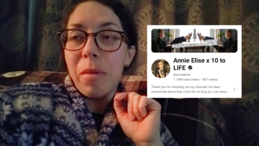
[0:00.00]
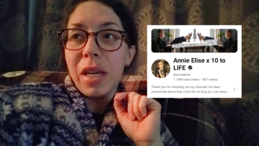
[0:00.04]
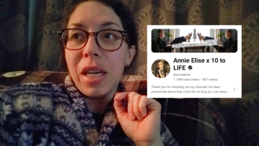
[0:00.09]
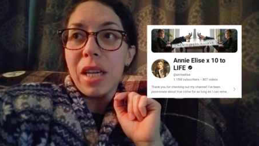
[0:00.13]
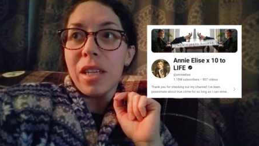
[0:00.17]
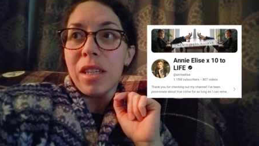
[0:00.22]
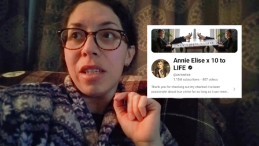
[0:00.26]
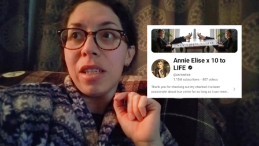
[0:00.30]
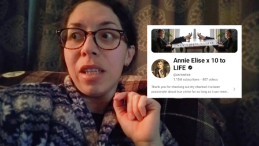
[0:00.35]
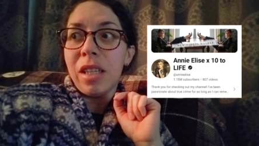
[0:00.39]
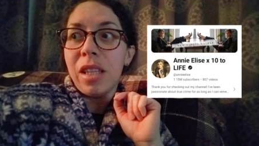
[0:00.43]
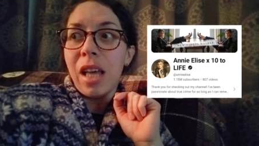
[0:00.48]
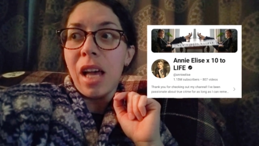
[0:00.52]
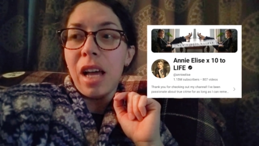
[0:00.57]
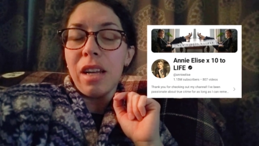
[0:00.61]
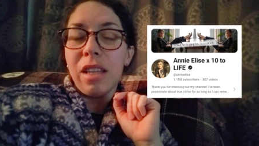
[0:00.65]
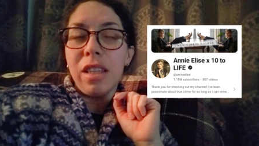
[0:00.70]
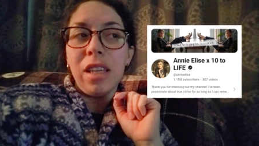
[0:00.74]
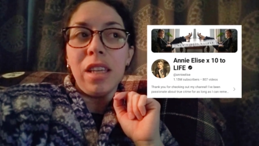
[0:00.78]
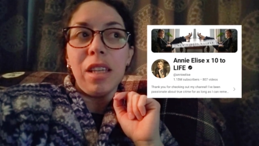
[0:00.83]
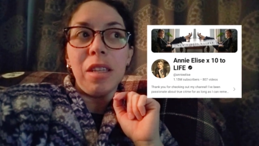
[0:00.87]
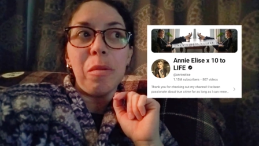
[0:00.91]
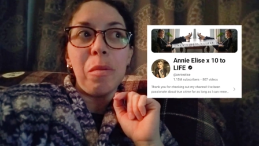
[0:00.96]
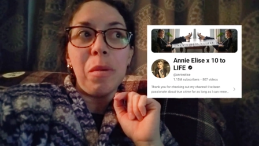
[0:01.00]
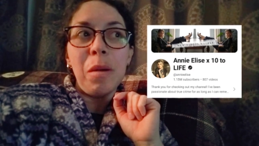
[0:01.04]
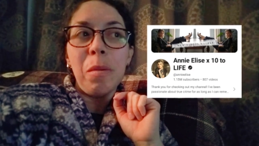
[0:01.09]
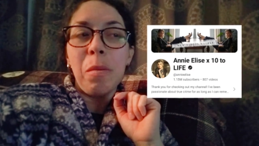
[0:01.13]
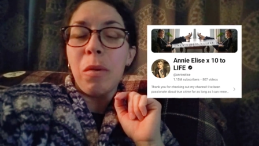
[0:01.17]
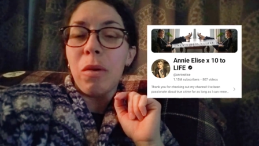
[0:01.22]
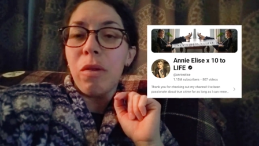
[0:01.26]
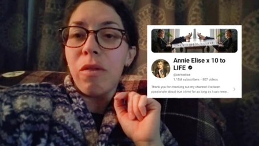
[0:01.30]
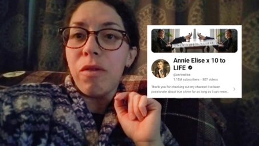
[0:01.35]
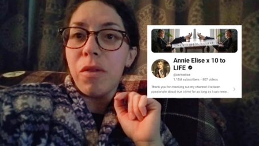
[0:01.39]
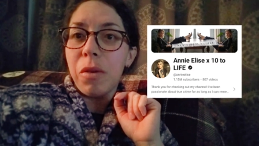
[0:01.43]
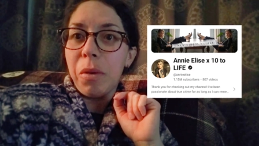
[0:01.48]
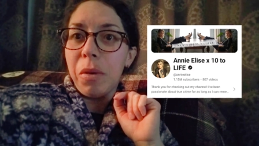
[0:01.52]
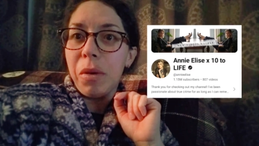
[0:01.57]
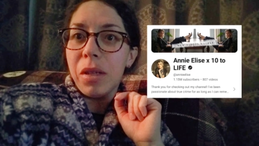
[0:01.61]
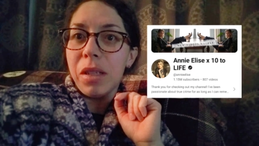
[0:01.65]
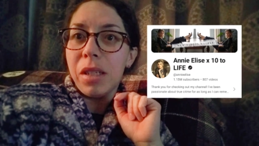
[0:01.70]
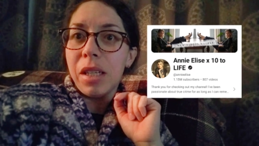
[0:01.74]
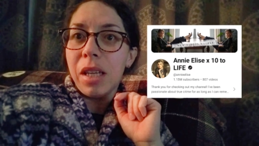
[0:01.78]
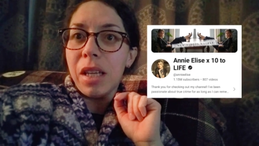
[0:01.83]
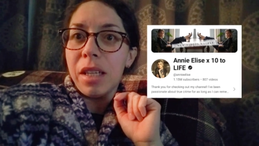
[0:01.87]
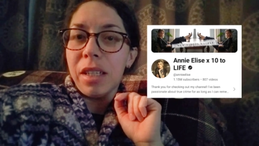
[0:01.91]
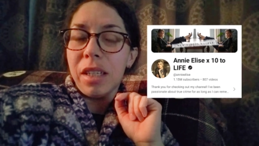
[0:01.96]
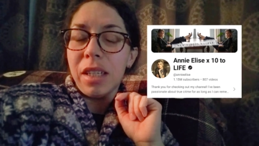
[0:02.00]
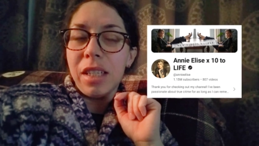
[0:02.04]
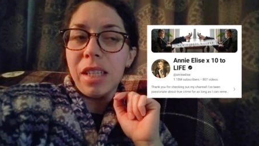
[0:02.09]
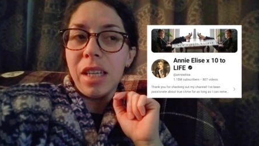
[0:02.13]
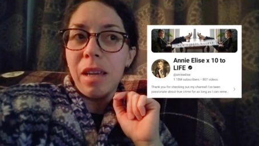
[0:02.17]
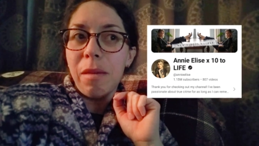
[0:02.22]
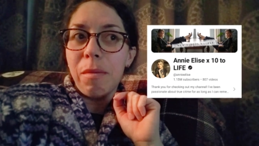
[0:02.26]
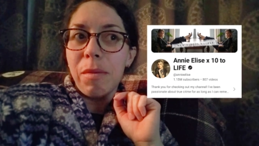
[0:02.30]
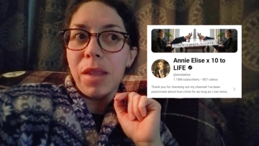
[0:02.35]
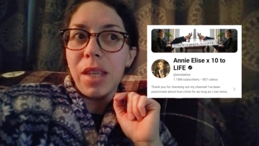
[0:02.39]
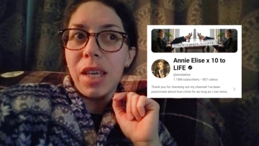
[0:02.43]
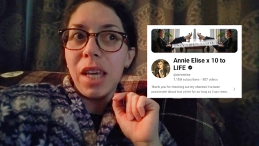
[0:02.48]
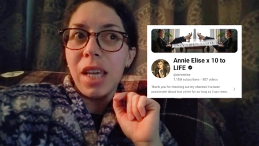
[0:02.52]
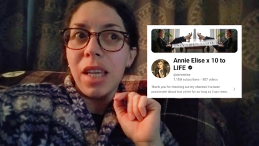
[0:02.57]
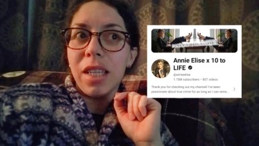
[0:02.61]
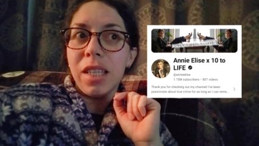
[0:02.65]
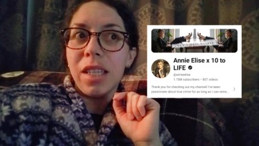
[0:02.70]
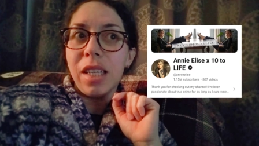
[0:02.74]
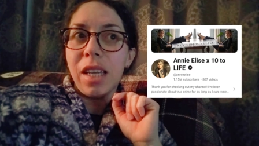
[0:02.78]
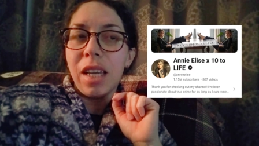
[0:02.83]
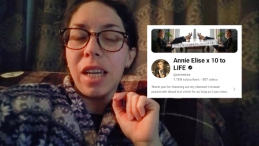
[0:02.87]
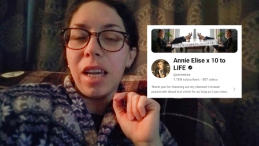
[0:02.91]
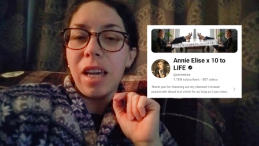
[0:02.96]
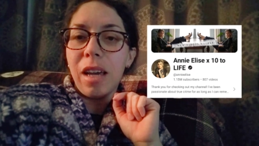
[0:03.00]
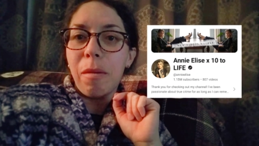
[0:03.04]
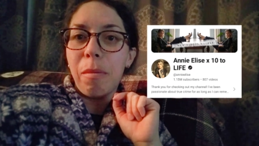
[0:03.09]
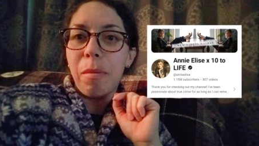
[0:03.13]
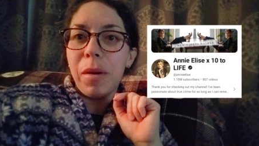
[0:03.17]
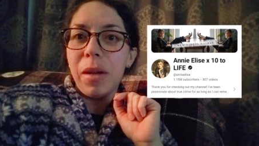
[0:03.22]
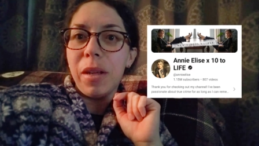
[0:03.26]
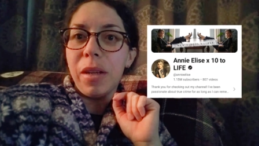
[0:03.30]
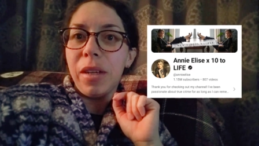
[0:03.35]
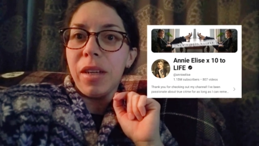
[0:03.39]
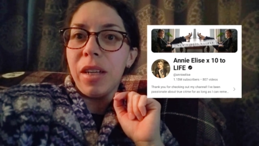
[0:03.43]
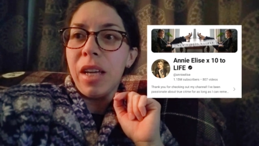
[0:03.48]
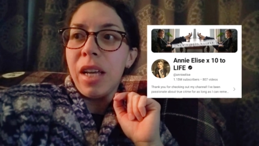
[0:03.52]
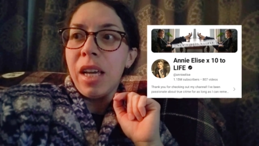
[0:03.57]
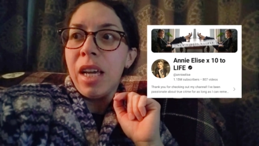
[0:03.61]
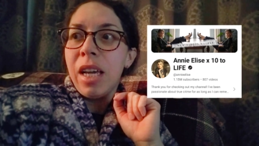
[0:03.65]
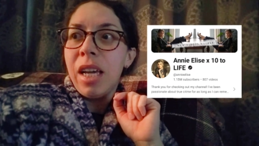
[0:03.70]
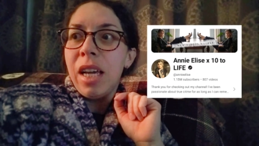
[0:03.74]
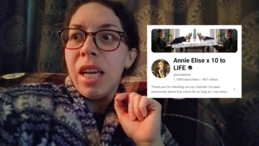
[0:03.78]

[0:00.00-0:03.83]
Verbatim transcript: because a lot of these people focus on the same things that happen